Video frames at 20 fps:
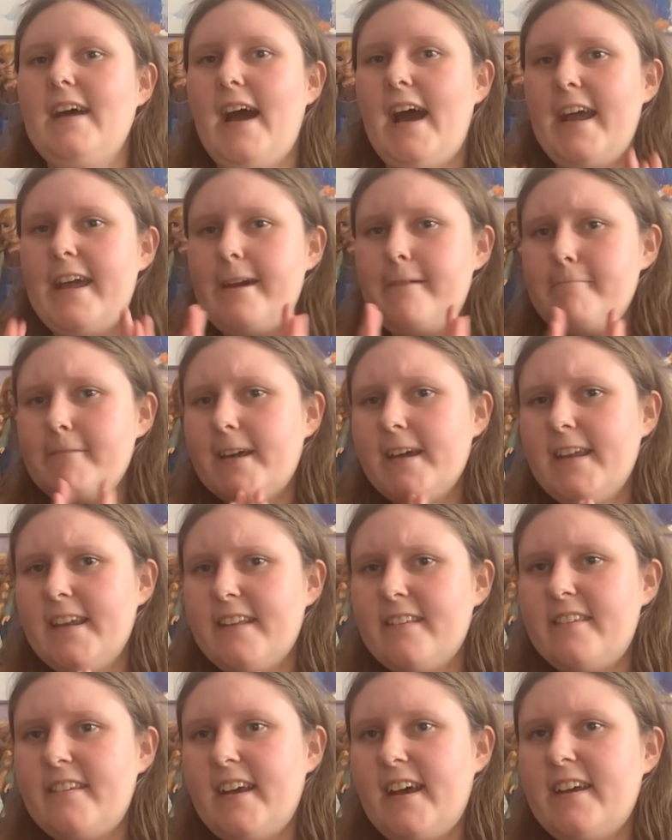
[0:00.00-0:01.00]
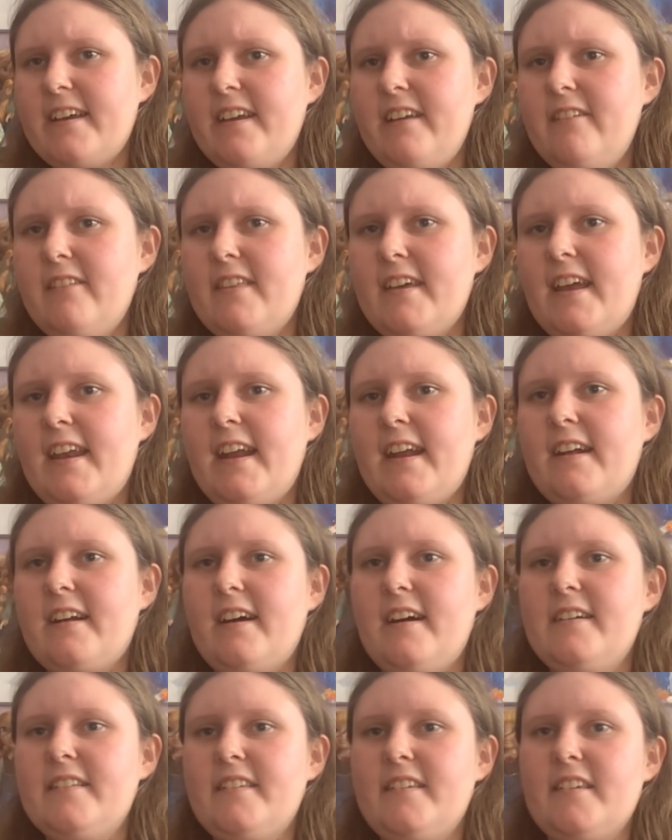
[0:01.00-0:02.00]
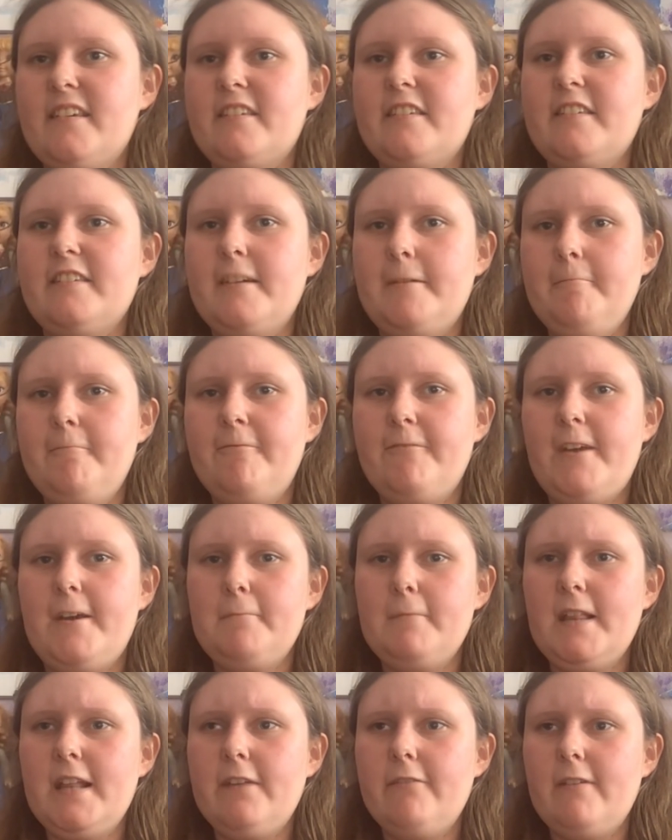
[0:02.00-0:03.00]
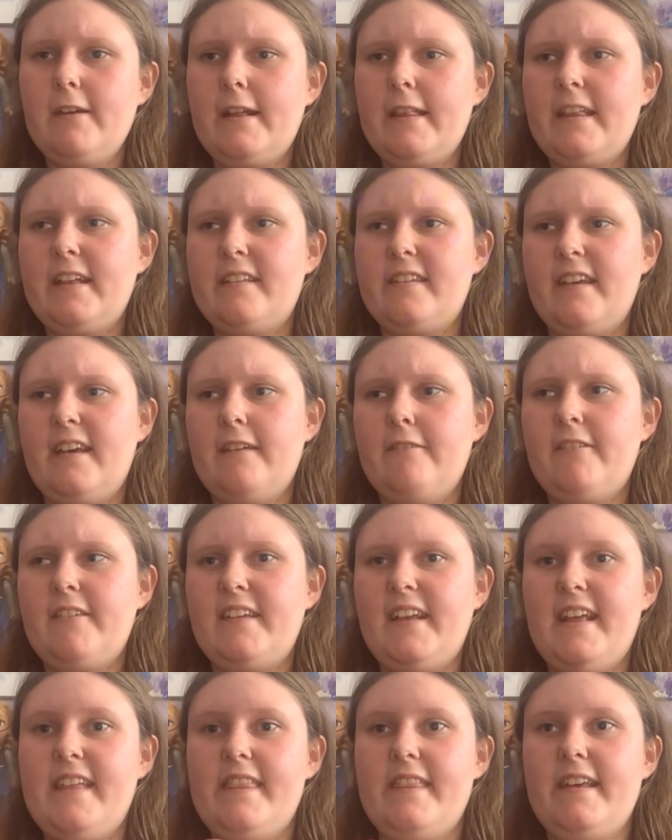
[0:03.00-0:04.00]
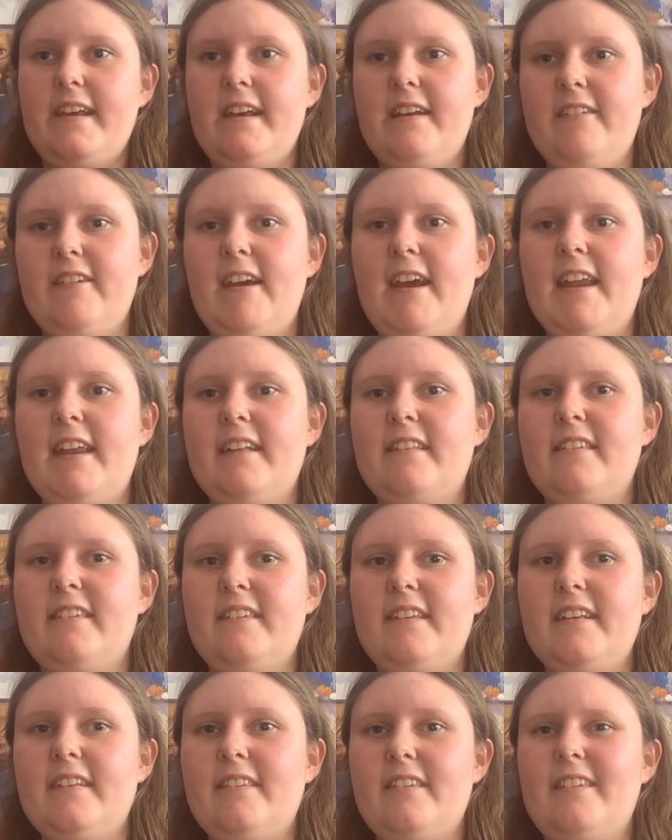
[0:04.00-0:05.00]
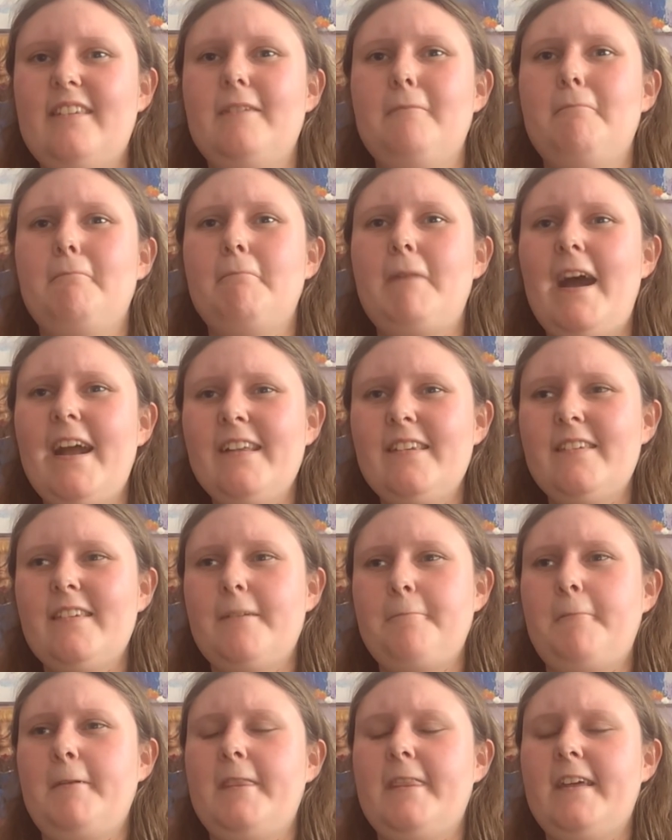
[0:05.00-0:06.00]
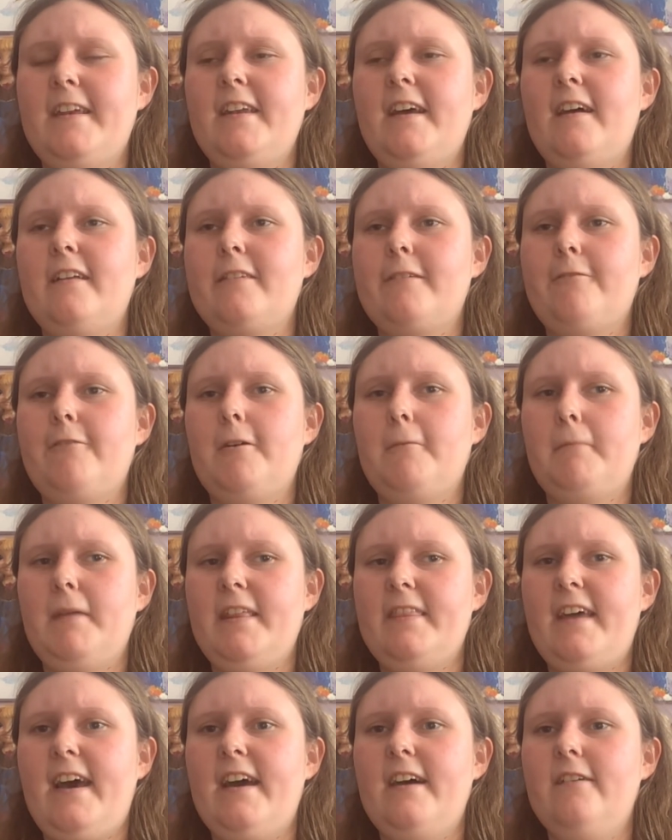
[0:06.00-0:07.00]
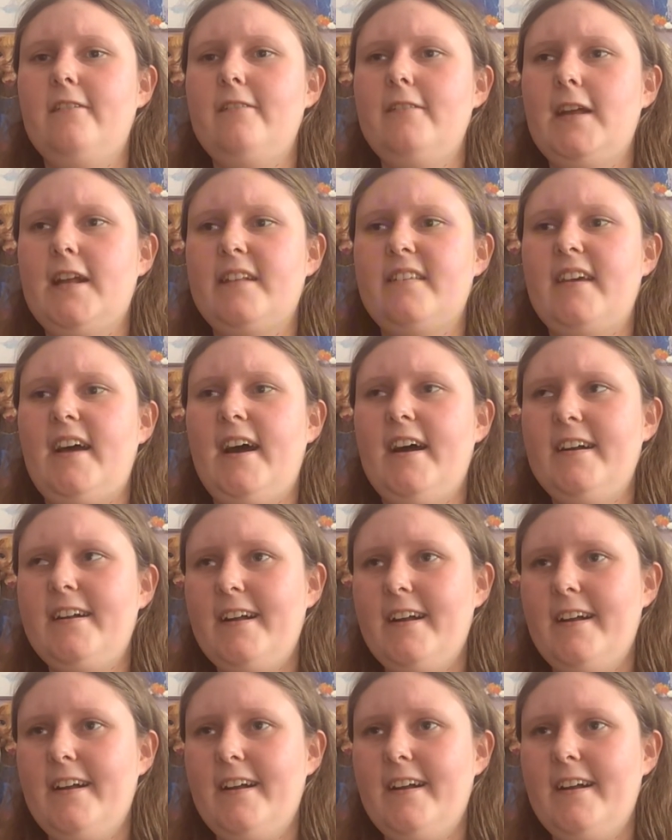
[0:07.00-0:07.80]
I am gonna tell you that I got some family relatives in the United States to buy some of the dolls for me that only talk,